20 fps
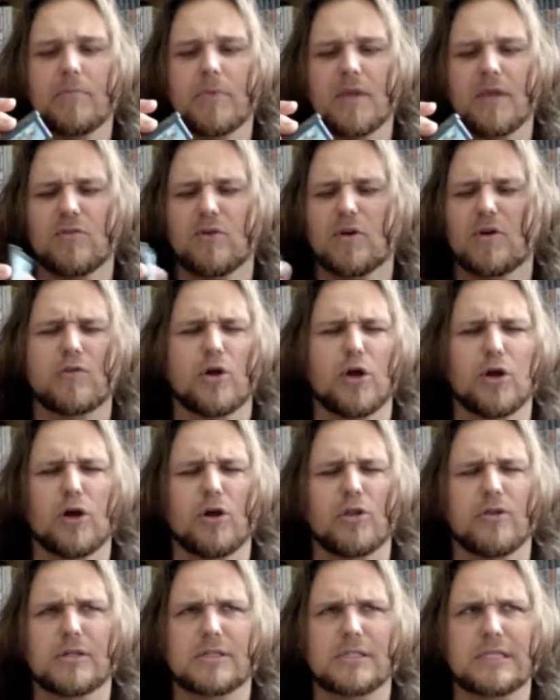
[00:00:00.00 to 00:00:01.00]
even though I've got it
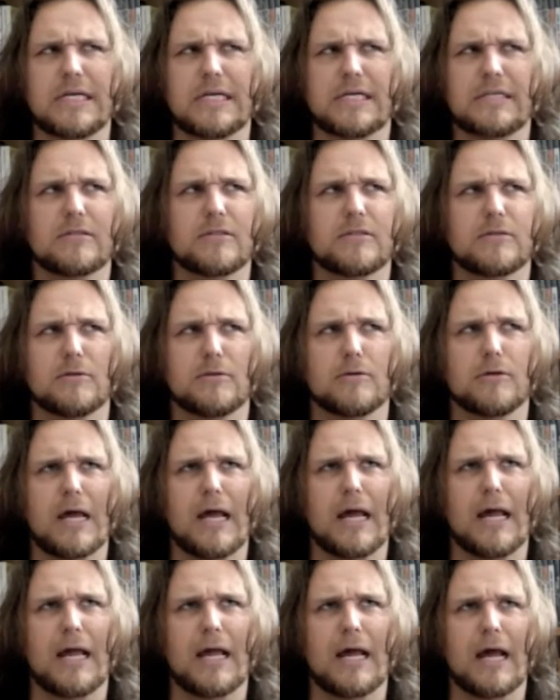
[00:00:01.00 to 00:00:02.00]
on the SNES
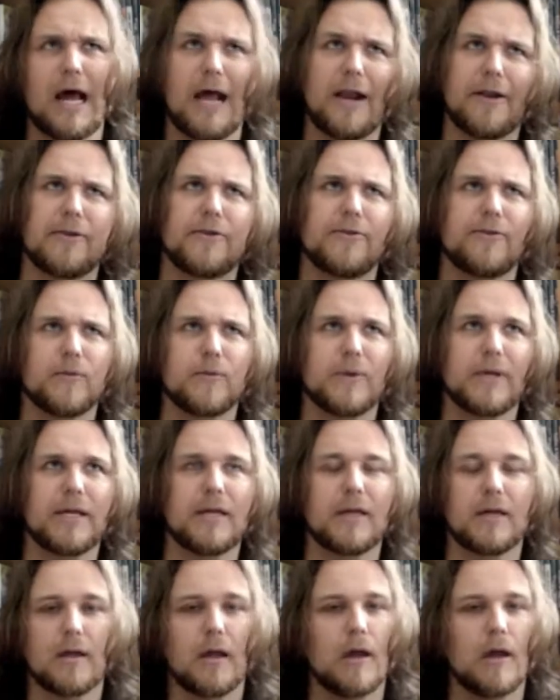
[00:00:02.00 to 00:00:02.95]
and the Wii.